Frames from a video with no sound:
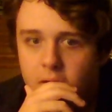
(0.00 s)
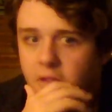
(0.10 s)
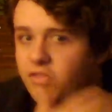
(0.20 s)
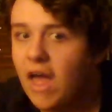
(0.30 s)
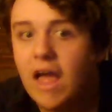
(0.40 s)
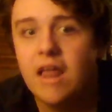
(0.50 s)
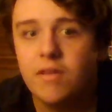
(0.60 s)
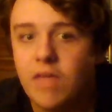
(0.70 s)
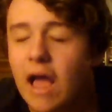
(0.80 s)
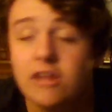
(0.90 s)

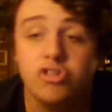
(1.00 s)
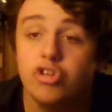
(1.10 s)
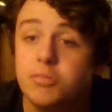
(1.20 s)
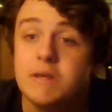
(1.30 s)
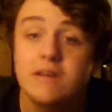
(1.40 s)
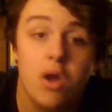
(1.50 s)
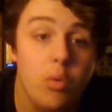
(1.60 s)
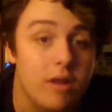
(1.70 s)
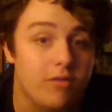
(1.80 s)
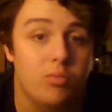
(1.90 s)
That should be
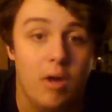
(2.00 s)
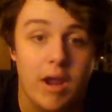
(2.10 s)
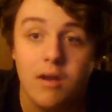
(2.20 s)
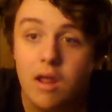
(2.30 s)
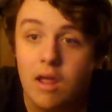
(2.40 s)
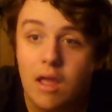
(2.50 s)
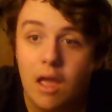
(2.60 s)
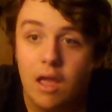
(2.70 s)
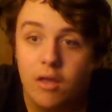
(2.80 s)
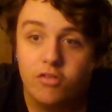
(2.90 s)
noted, right?
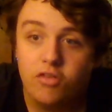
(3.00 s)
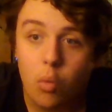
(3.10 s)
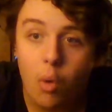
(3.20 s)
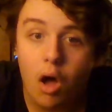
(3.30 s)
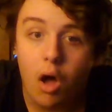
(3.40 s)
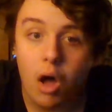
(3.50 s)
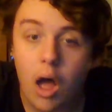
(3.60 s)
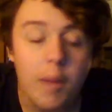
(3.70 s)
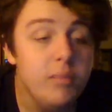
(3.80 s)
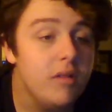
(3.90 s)
So
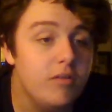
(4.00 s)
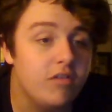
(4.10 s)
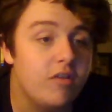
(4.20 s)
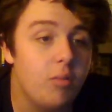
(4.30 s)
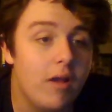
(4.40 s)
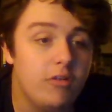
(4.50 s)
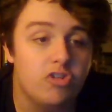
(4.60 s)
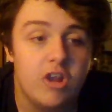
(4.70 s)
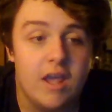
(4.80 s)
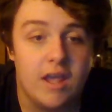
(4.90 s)
I would love to see Riley
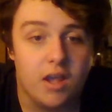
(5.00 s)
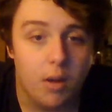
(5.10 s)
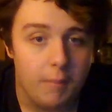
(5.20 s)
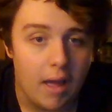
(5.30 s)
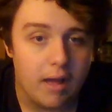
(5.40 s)
Sheahan come back.